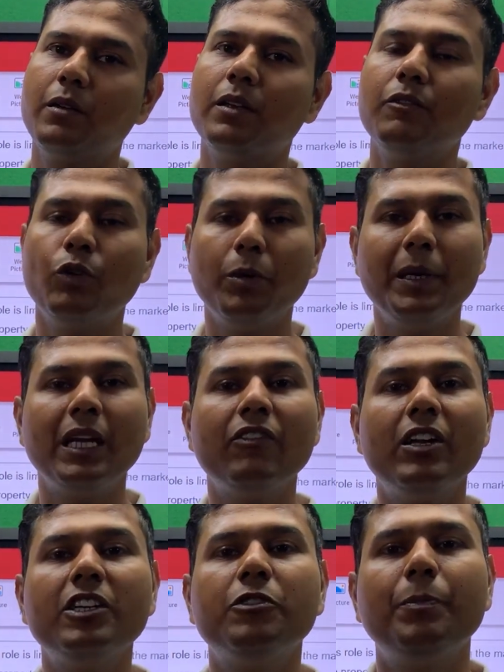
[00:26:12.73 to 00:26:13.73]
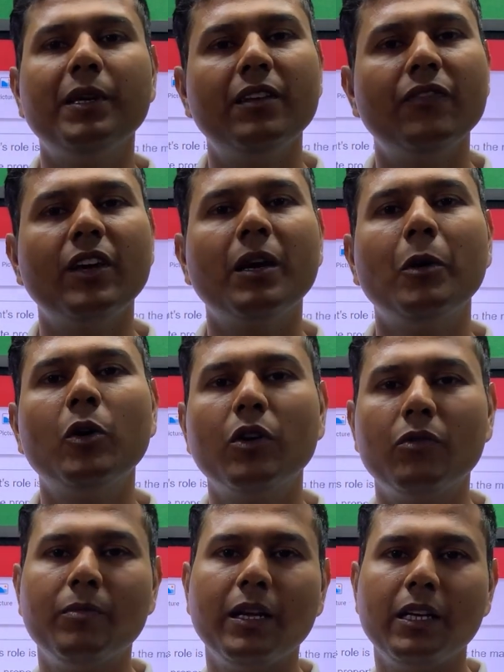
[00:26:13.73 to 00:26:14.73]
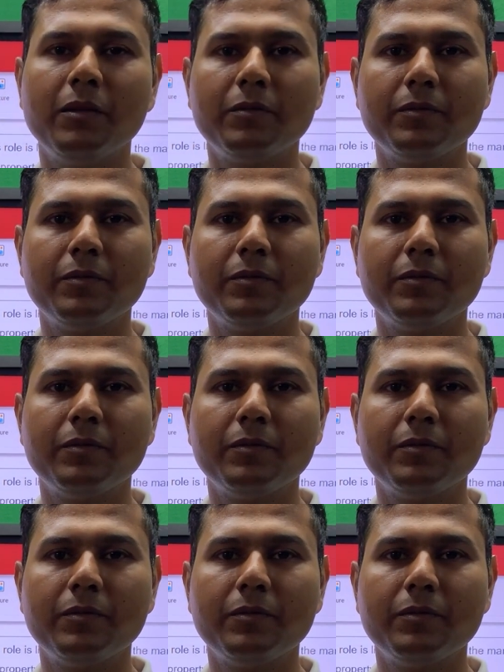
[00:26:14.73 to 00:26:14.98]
would be given a specific amount of money.